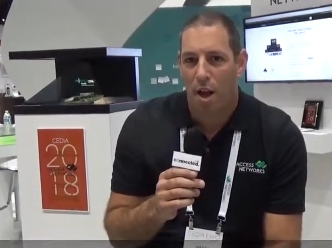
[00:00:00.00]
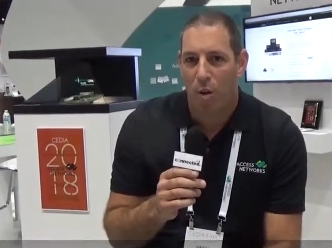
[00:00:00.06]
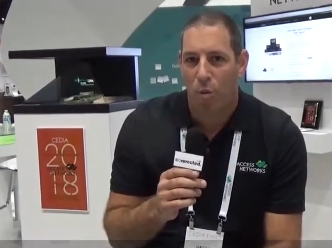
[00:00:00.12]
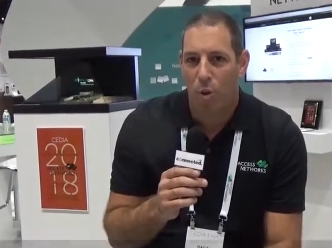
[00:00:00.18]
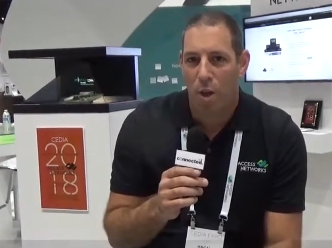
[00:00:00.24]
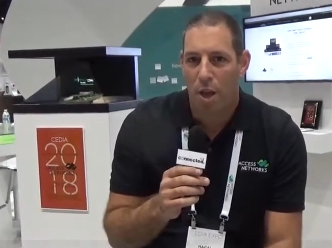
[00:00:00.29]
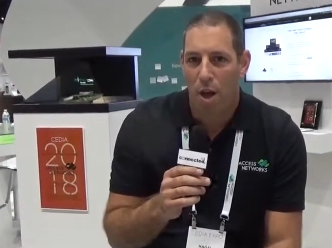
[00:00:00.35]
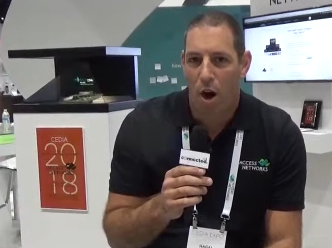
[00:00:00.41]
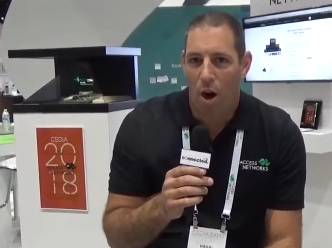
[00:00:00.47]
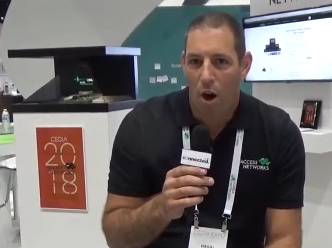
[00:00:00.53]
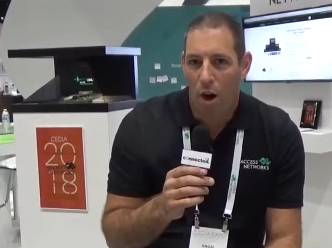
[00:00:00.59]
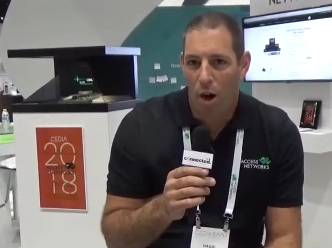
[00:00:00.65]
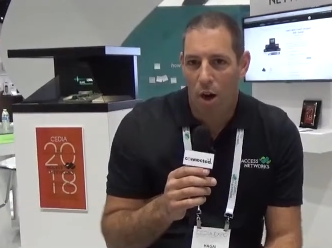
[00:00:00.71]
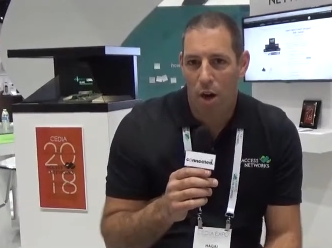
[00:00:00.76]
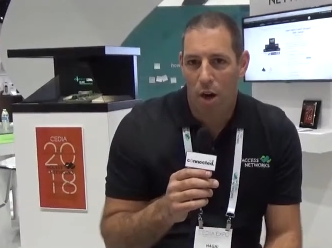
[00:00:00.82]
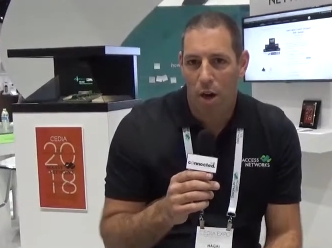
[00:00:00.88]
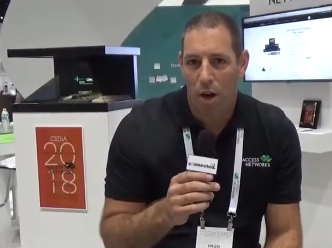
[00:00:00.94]
We
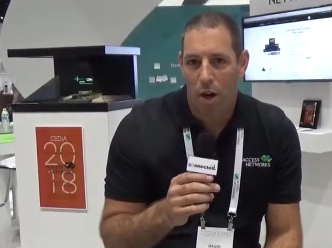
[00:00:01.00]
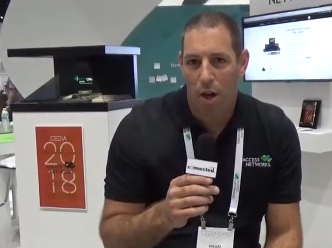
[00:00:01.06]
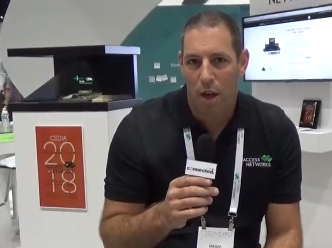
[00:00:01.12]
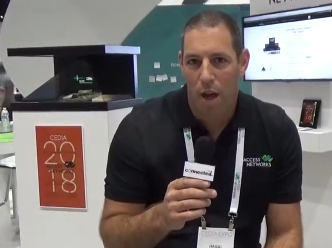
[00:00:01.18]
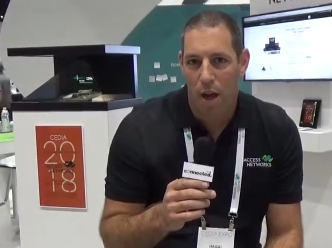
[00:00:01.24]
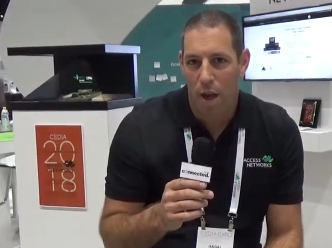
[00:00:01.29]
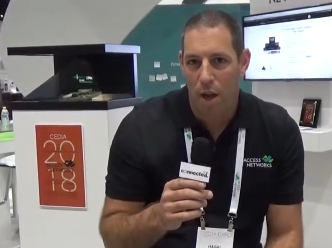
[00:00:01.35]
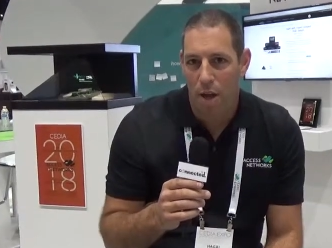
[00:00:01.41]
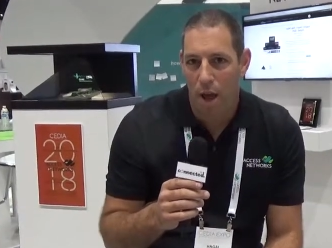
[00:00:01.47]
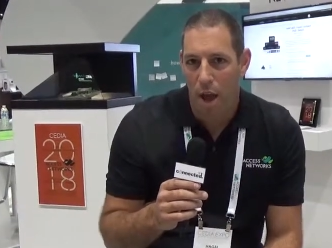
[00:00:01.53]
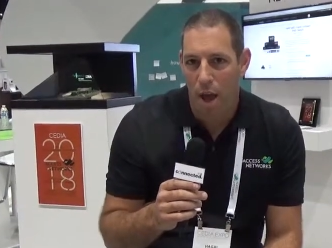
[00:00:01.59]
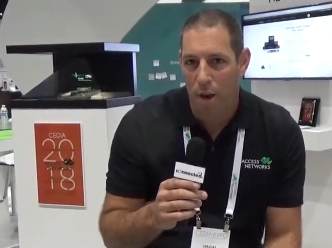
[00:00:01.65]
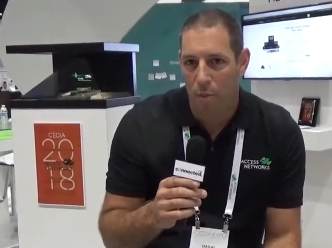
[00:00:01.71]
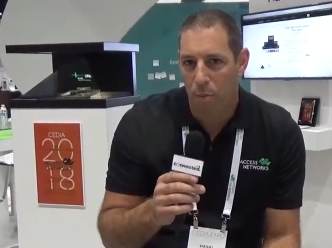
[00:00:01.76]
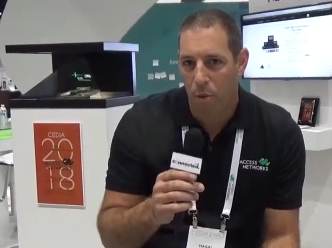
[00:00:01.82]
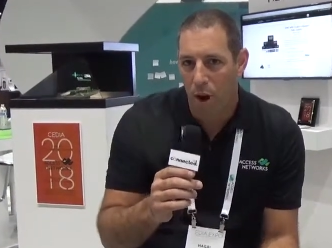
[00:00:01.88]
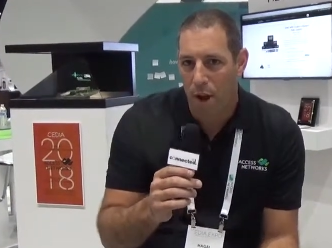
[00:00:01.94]
are an
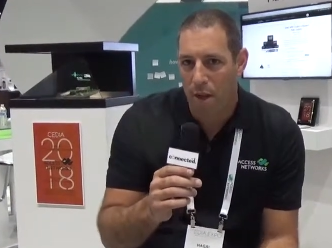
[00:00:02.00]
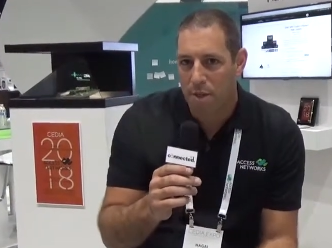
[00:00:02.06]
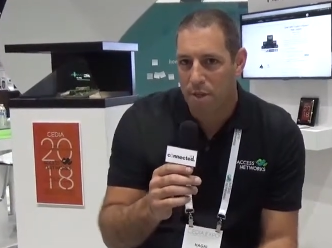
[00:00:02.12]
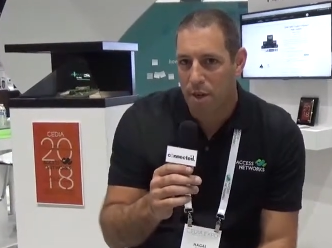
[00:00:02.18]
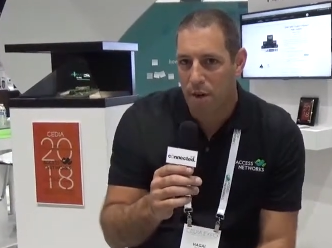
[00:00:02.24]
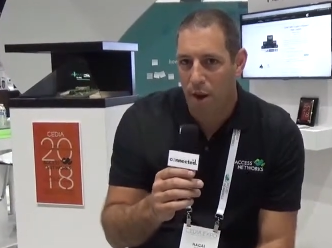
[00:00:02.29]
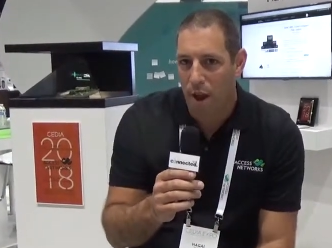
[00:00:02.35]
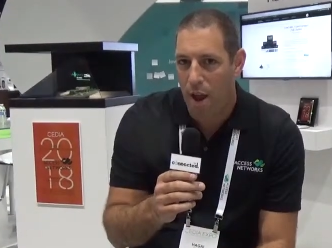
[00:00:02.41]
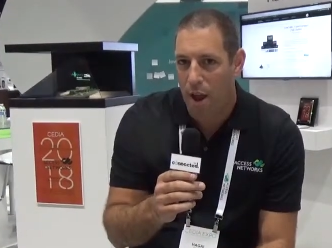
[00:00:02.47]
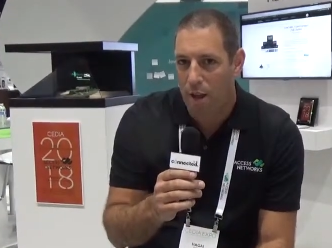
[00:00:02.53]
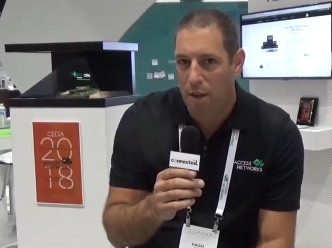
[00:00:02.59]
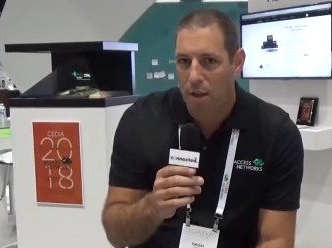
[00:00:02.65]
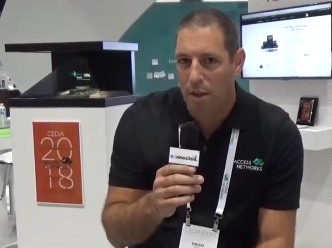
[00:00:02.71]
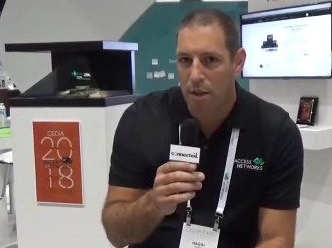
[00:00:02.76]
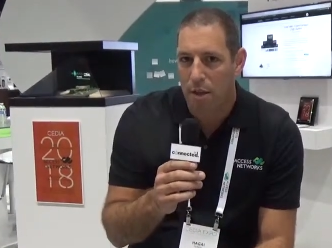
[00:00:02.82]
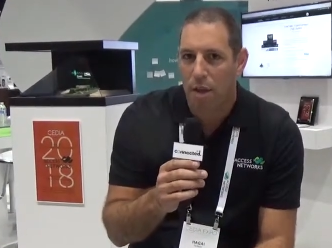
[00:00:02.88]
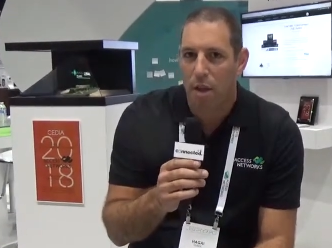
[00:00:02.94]

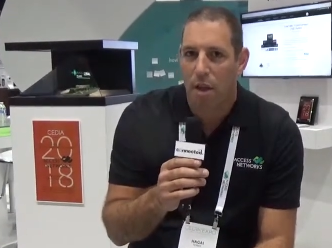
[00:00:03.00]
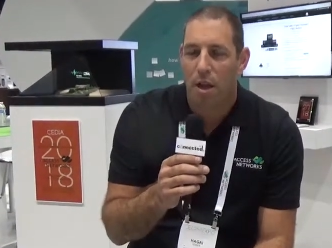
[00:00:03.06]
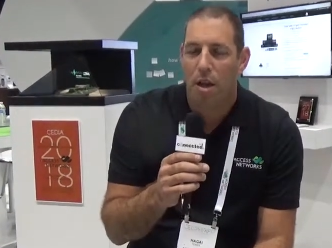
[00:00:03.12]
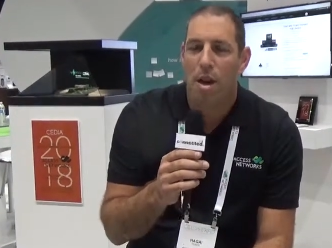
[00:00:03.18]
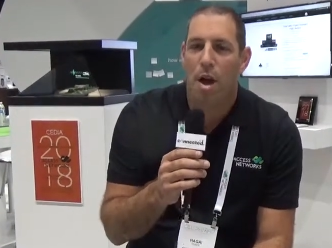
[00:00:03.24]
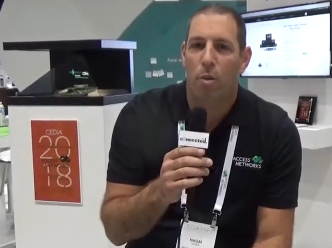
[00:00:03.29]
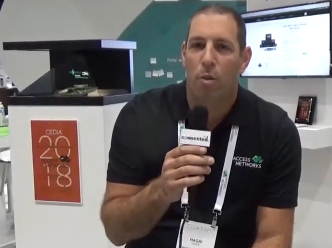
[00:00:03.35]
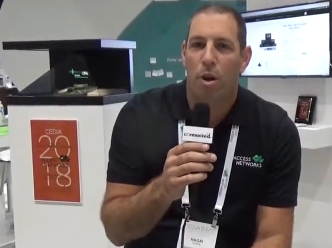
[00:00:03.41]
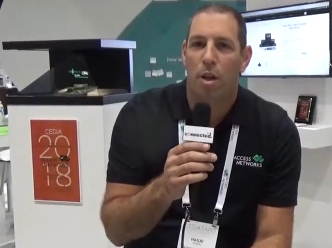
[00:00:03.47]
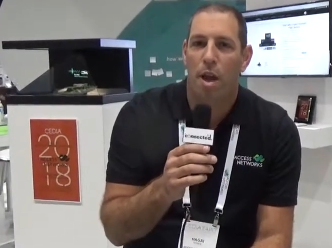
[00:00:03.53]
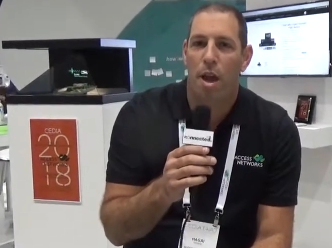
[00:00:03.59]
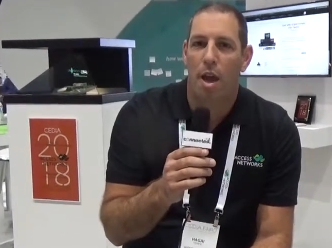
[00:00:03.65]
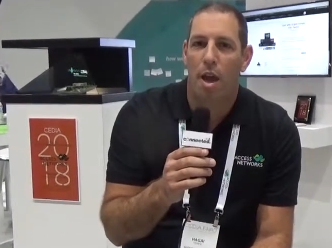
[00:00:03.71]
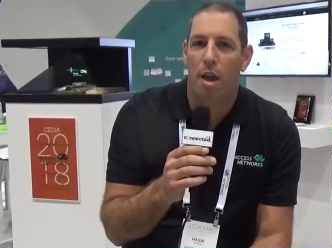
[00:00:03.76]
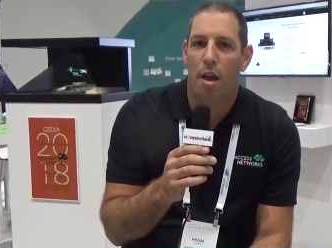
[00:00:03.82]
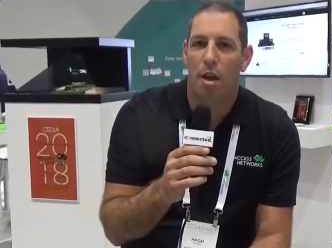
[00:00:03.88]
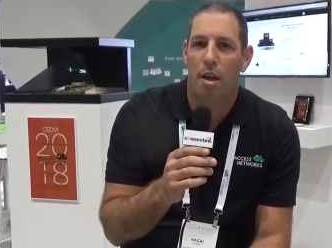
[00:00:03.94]
enterprise-grade
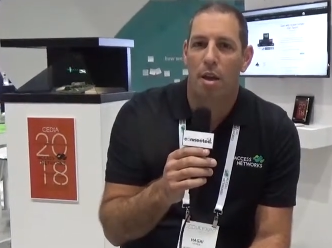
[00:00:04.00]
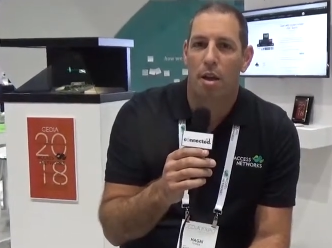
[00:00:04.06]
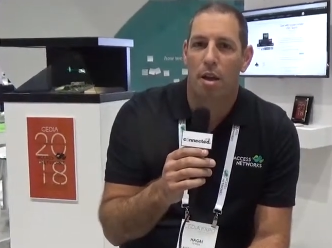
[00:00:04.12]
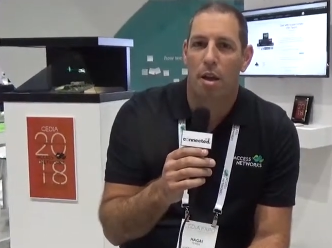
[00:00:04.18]
networking